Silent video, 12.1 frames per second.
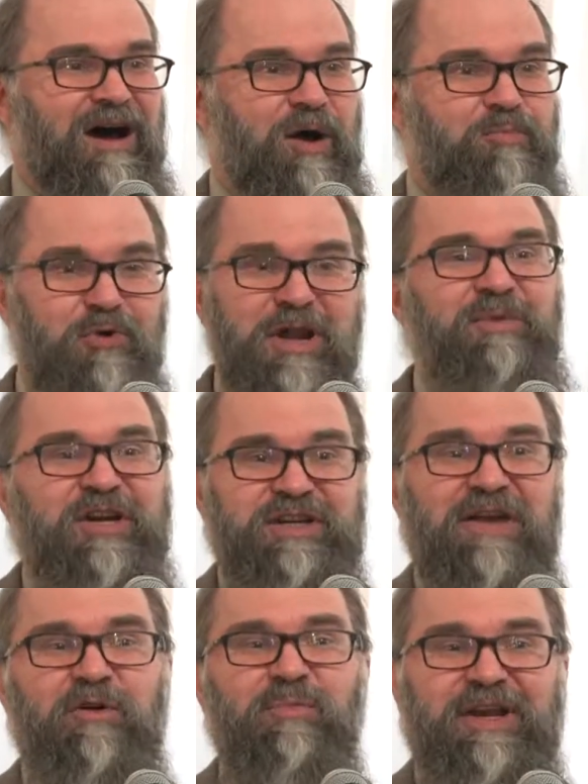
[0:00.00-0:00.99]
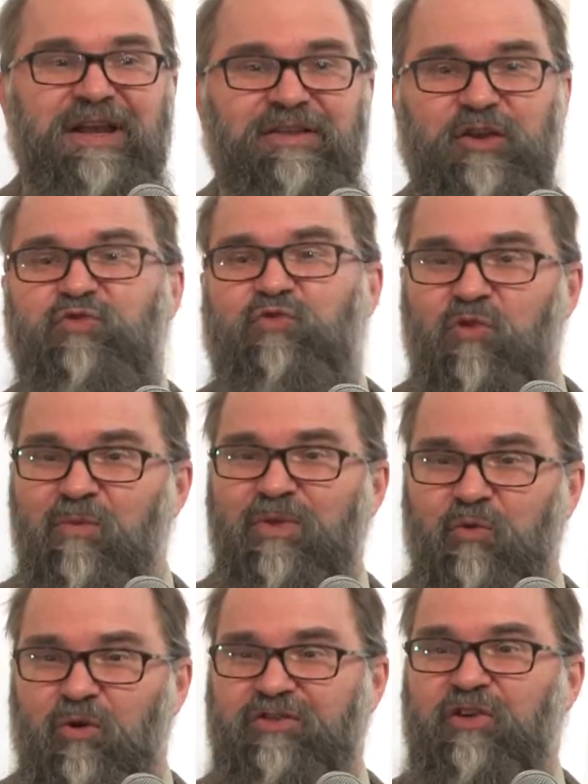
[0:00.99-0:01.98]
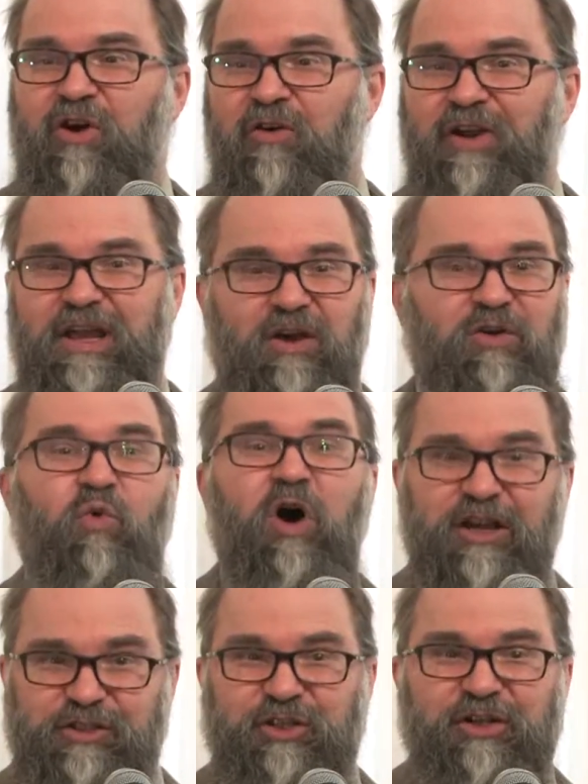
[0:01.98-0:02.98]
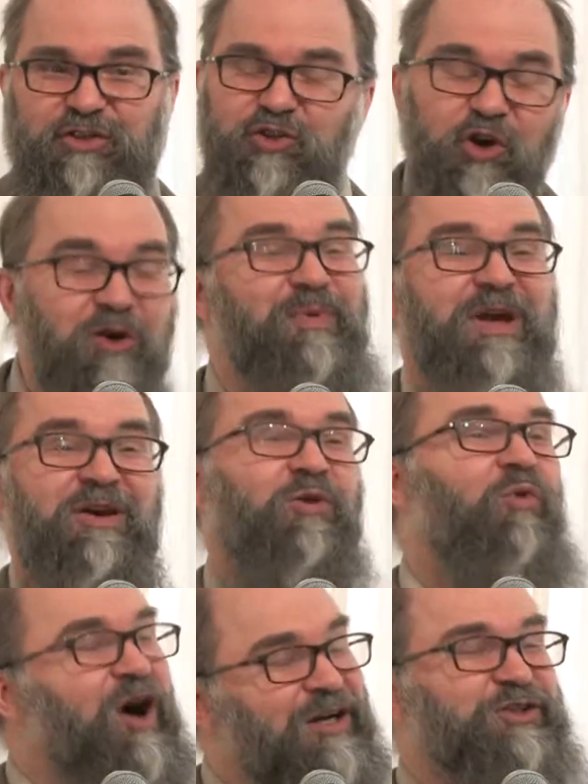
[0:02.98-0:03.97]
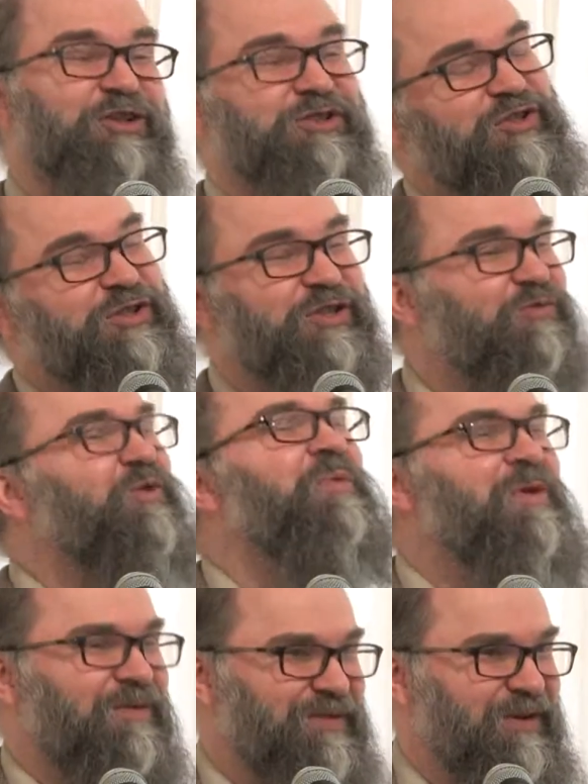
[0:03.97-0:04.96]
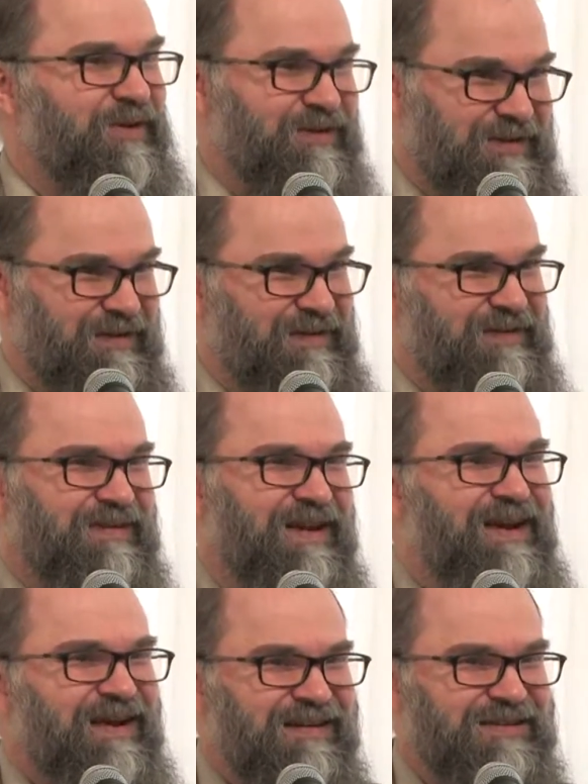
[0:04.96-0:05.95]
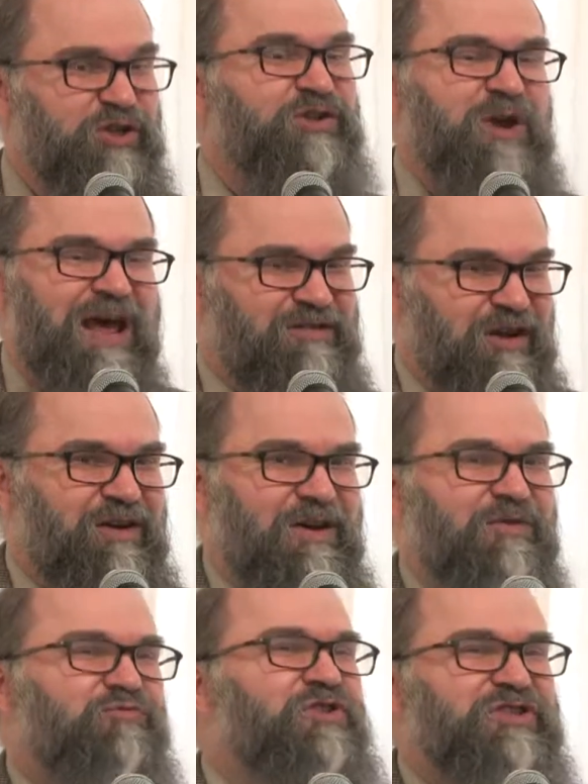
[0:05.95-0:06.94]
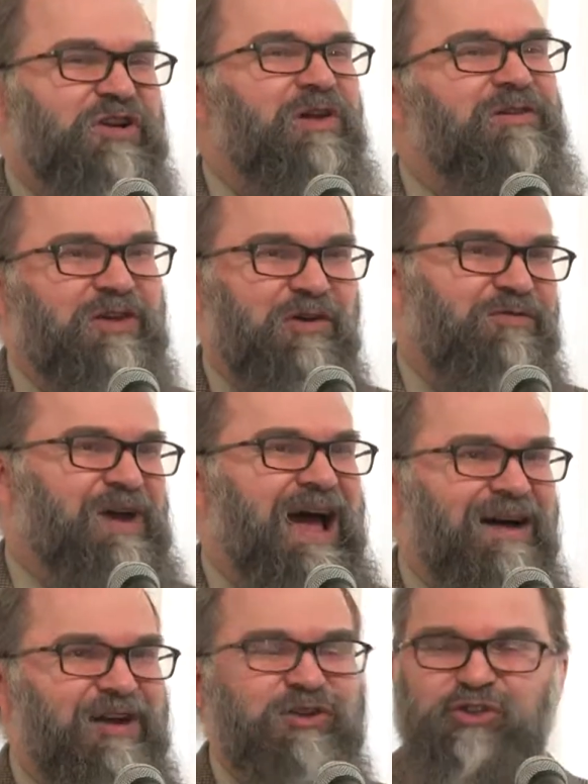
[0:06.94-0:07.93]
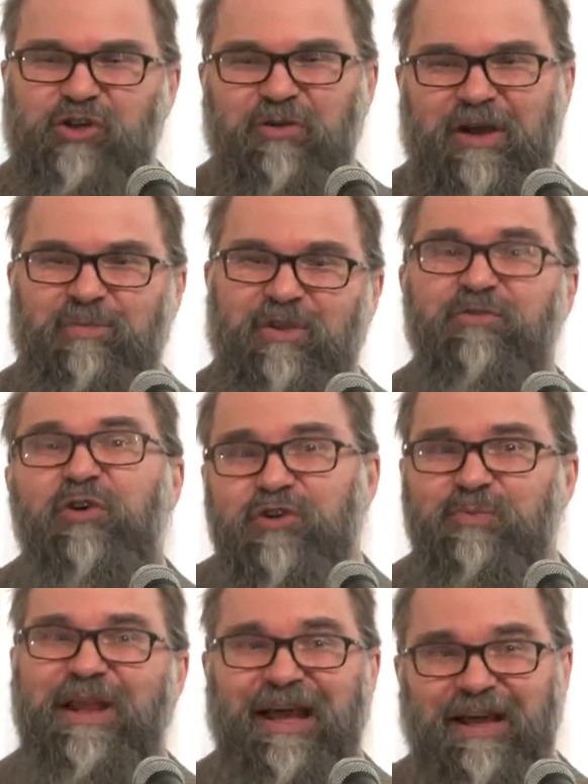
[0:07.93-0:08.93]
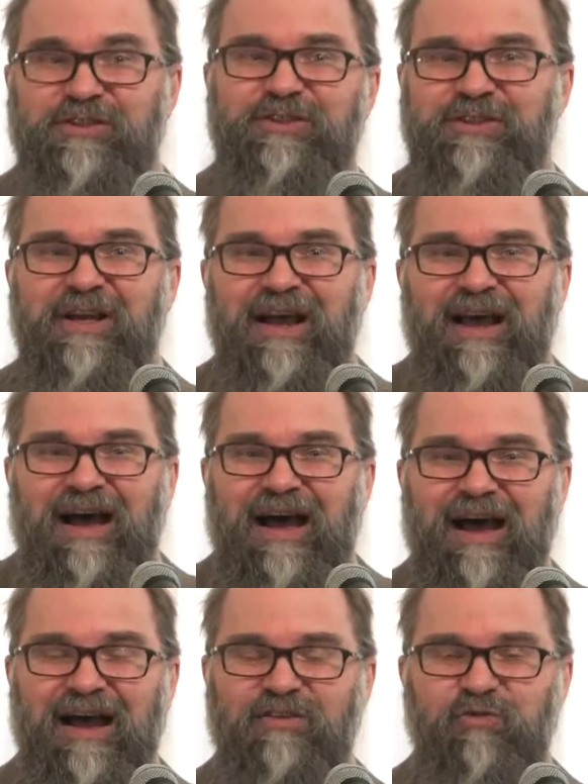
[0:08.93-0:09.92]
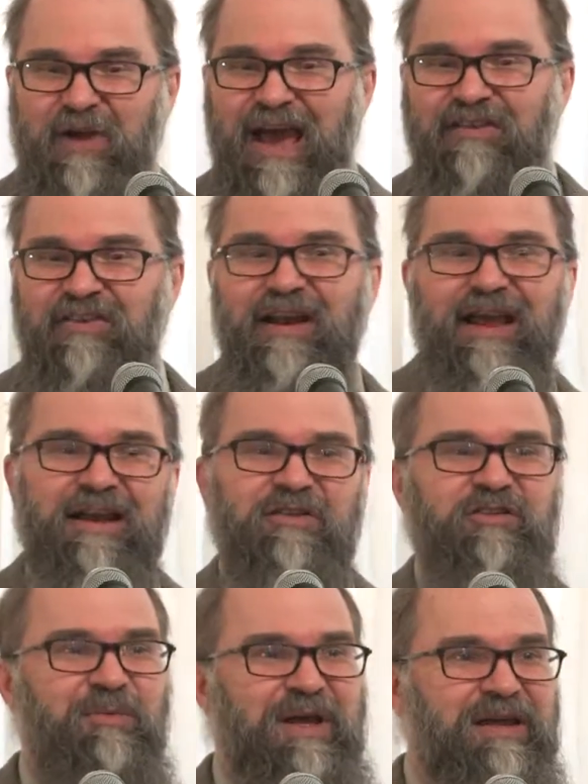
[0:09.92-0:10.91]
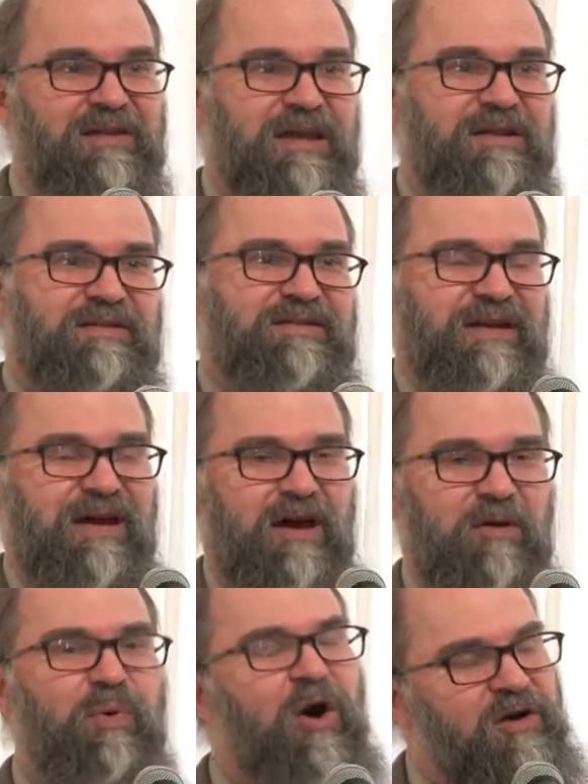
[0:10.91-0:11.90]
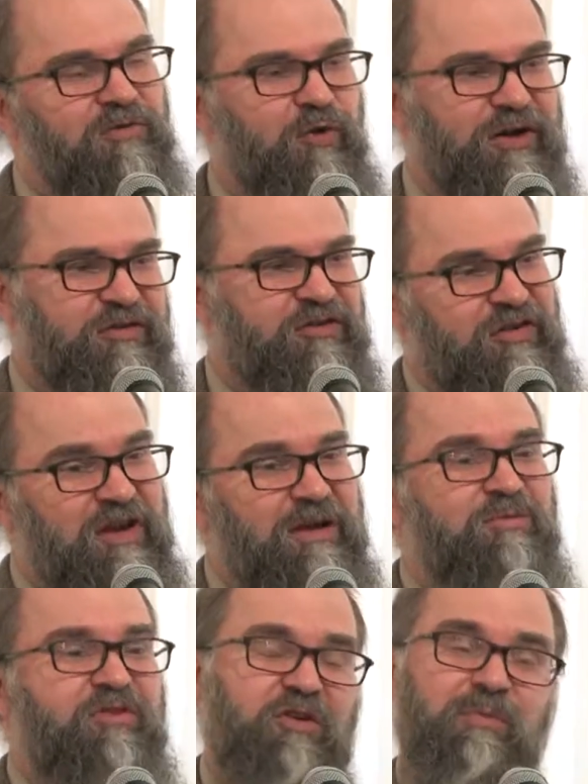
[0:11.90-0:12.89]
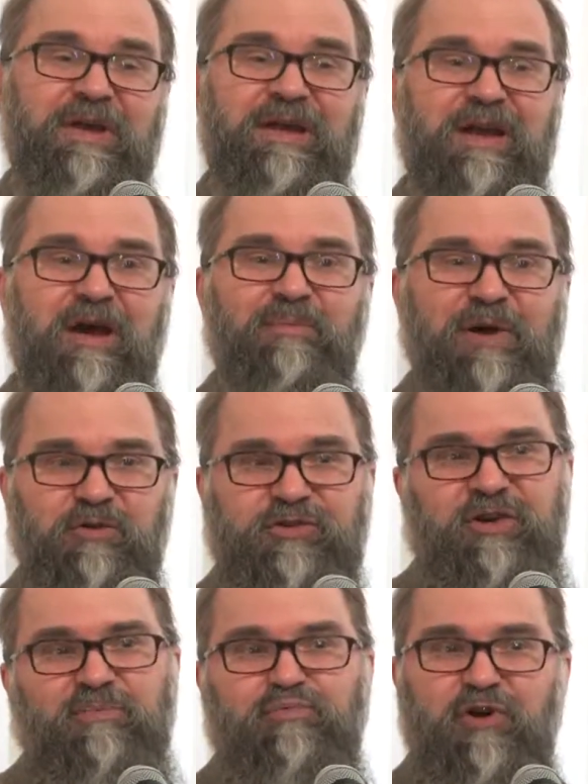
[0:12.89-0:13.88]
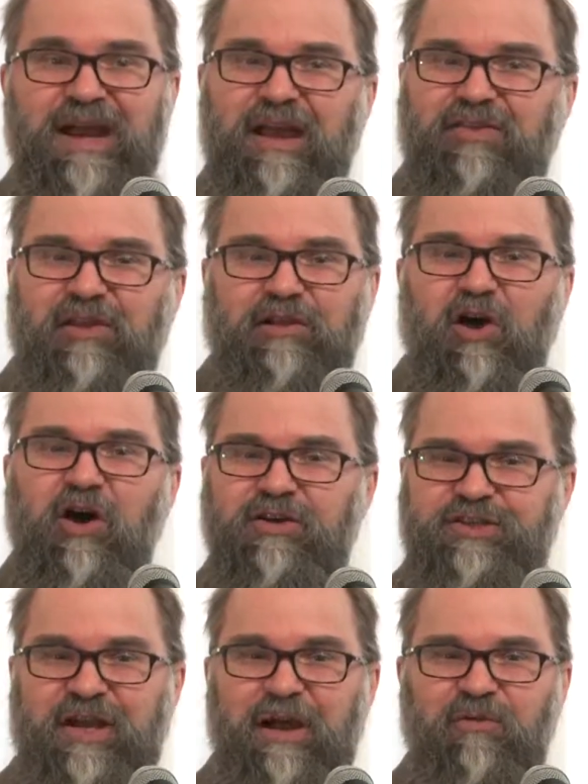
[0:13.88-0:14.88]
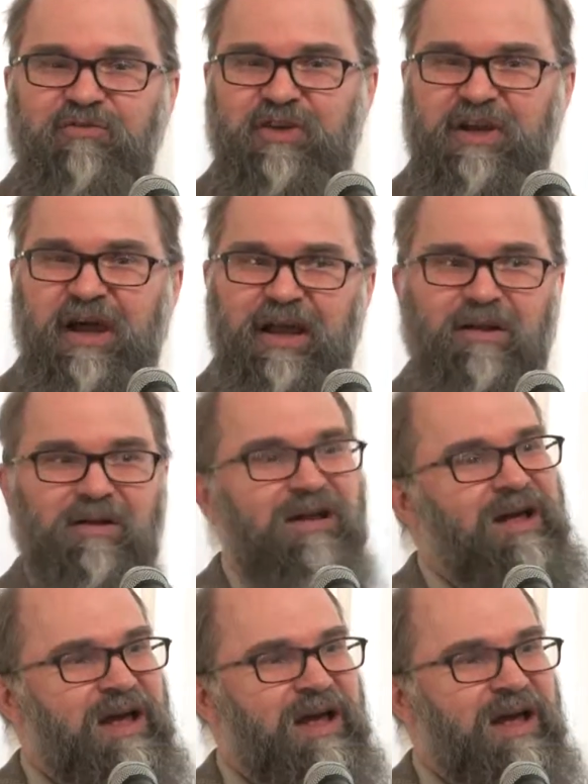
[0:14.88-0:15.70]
Pretty much everybody in this room that wasn't already on a watch list could be on a watch list just from just as a result of having showed up in the first place. It's fascinating to me that part of what seems to be about to break the logjam of denial